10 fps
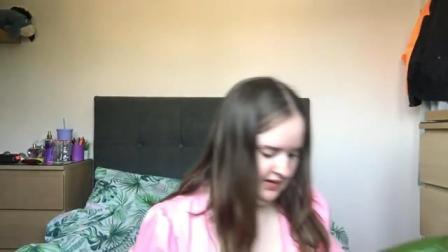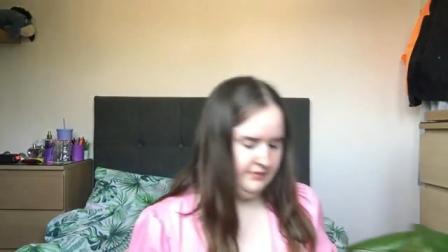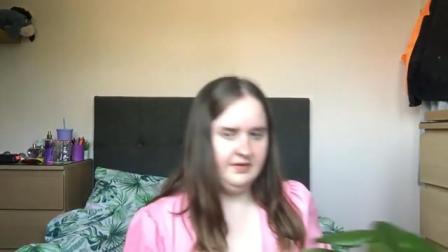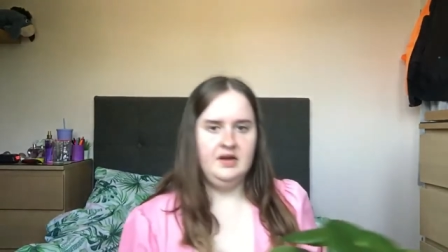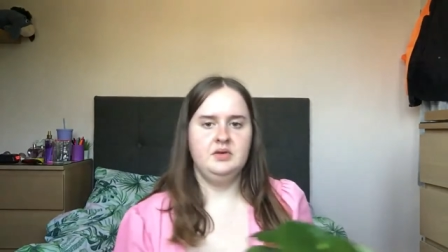
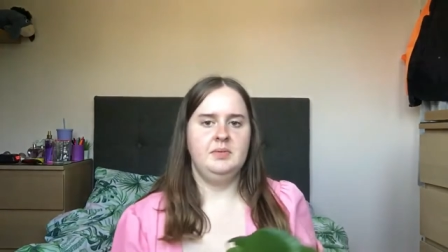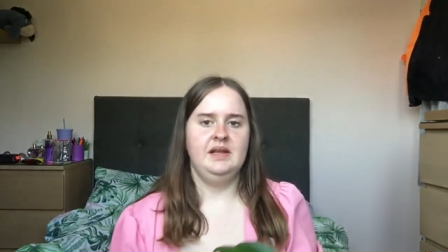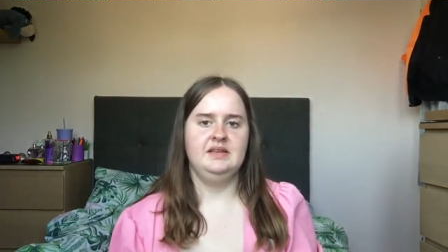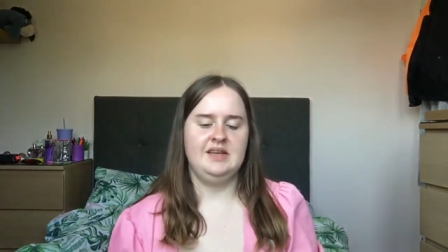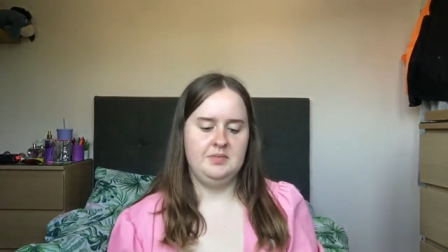the final
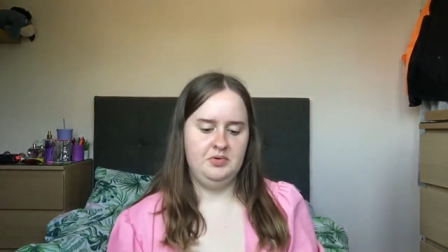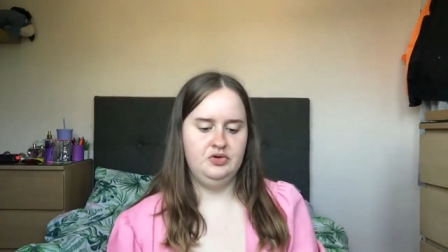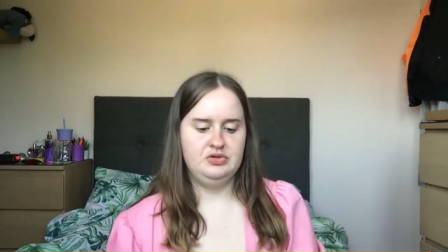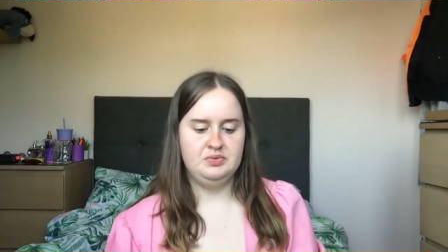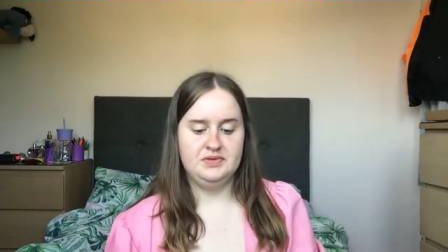plant I
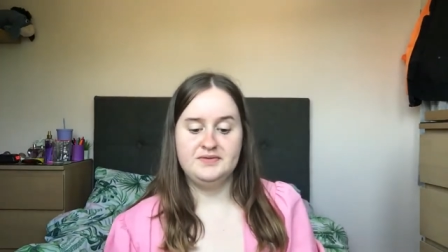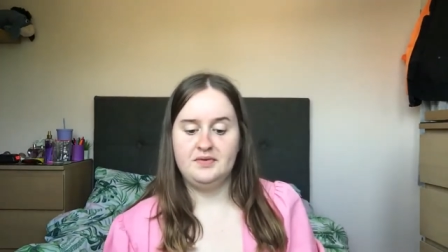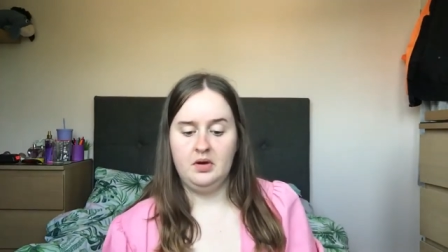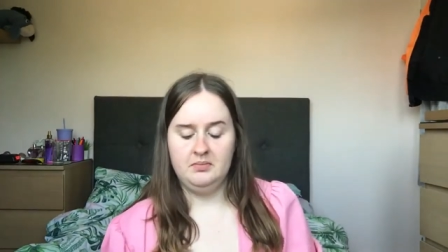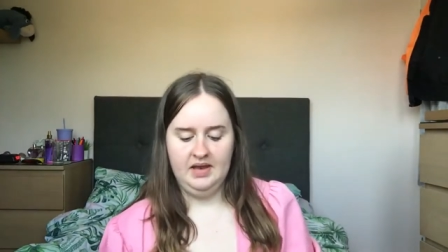bought was
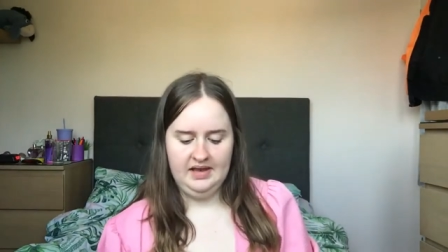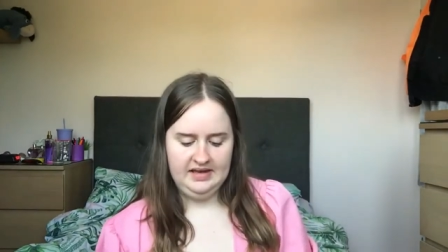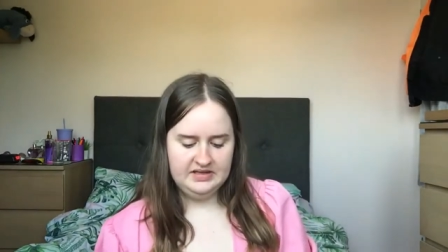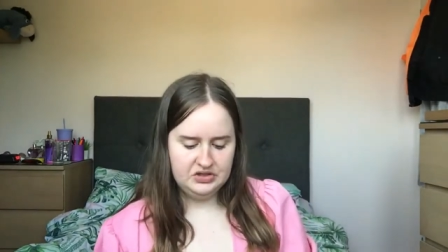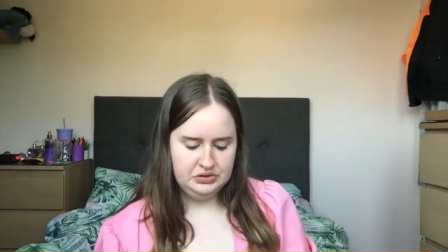from
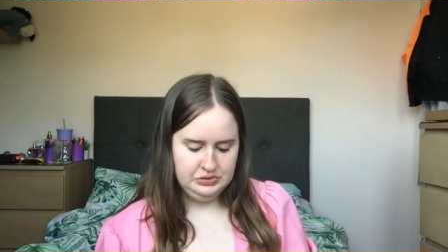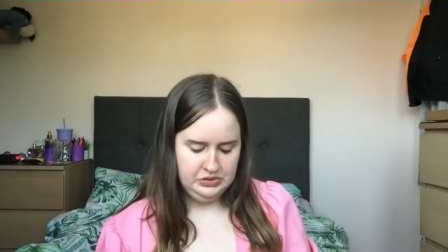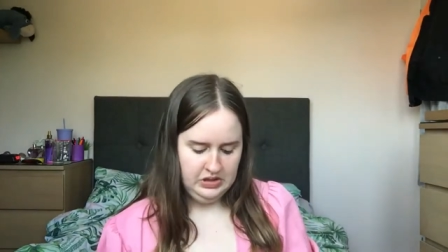Lidl